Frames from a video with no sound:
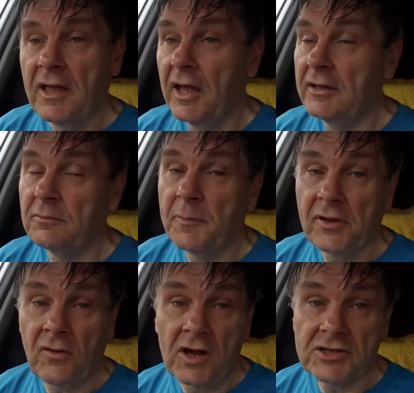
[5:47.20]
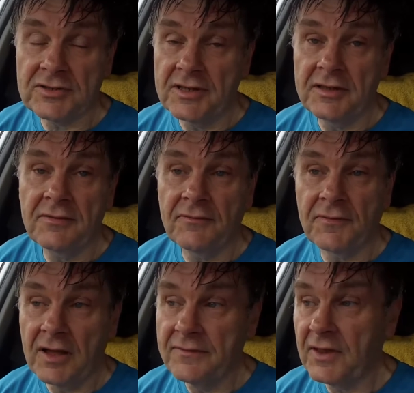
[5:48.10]
It'll be largely
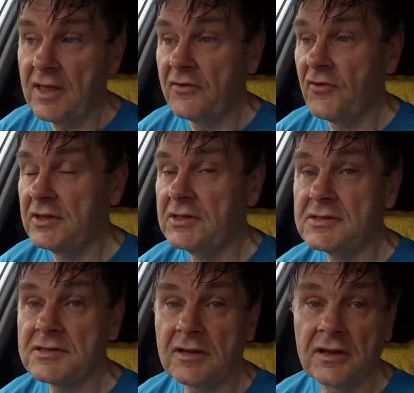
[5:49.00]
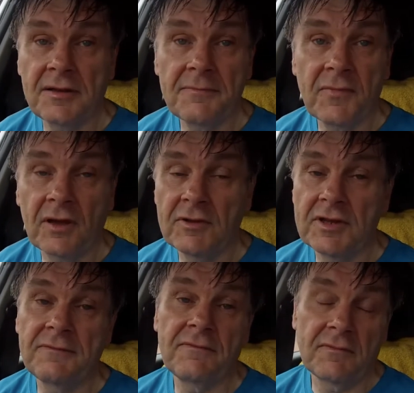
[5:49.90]
5k runs. We
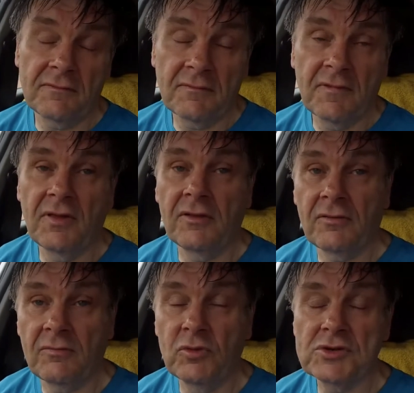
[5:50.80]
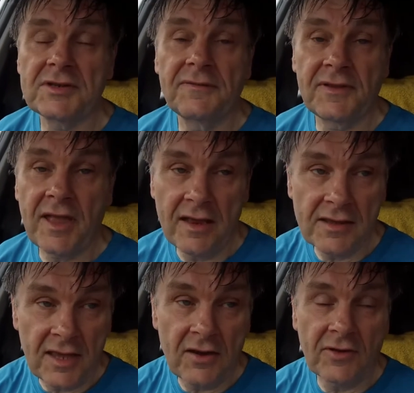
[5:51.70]
did mostly
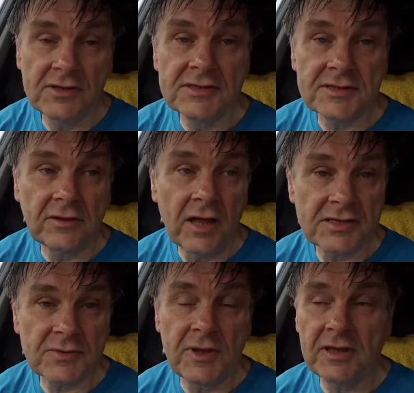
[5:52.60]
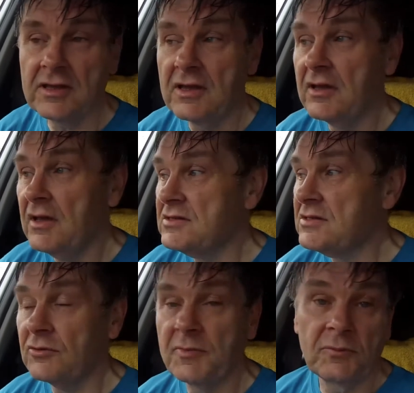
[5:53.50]
10k runs the last week,
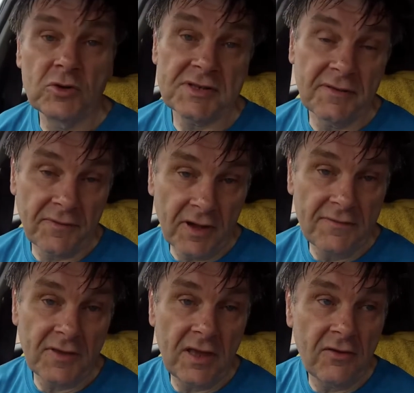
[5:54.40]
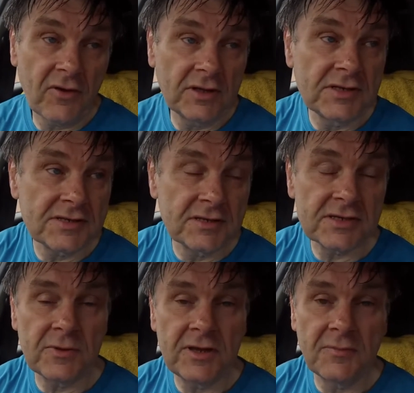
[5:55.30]
so it'll be mostly 5k runs
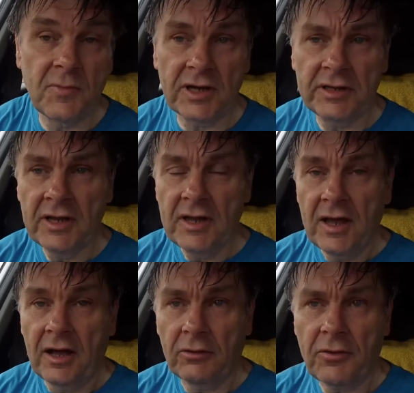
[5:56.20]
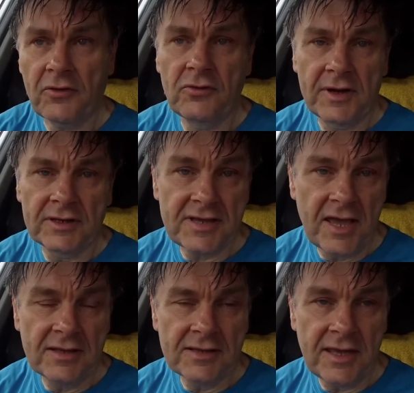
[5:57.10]
this week, but I'll throw in a
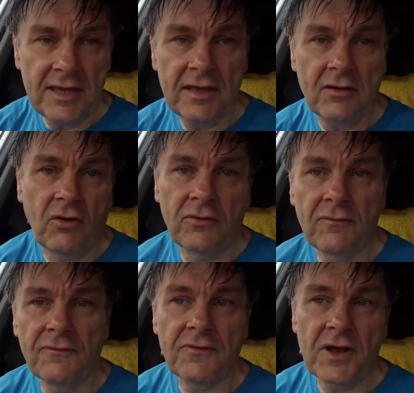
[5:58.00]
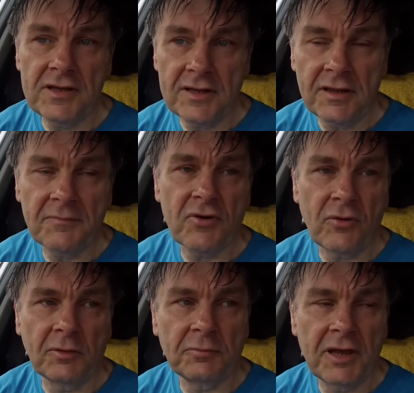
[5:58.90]
10k on Friday,
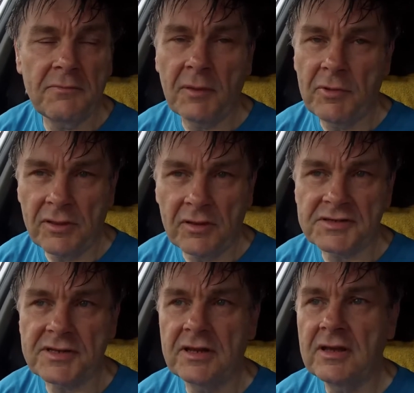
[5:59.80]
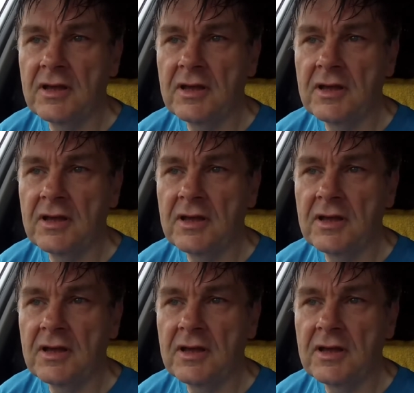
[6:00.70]
probably, maybe Thursday,